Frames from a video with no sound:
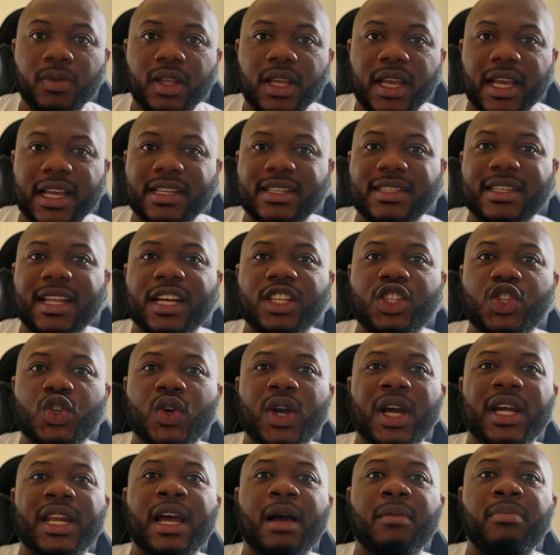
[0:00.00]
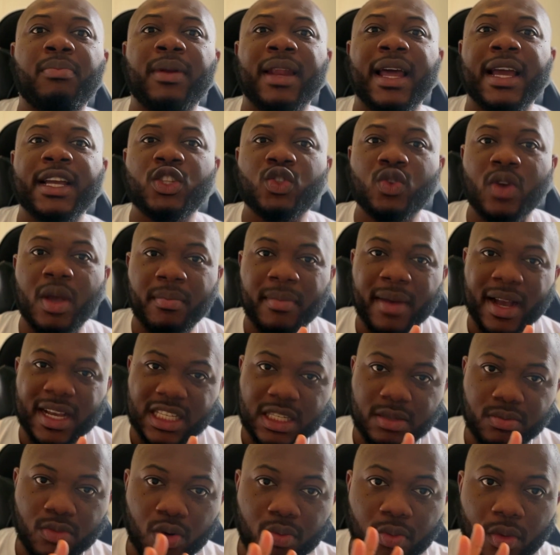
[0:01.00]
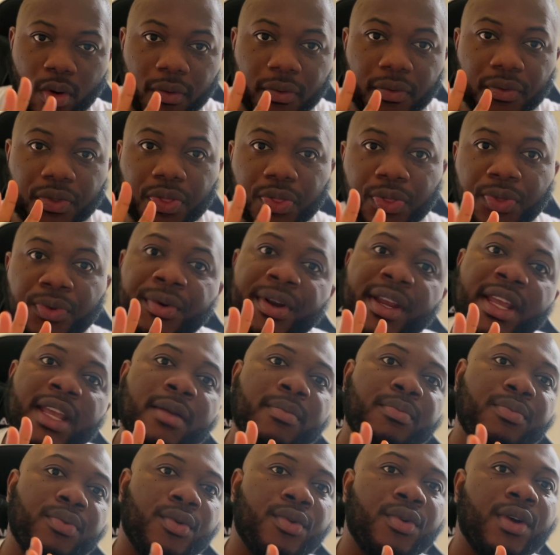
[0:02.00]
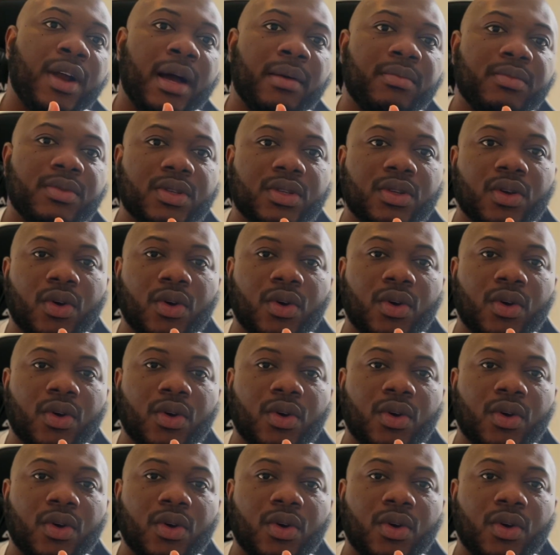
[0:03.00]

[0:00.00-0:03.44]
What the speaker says: is that you can apply to a maximum of 3 programs.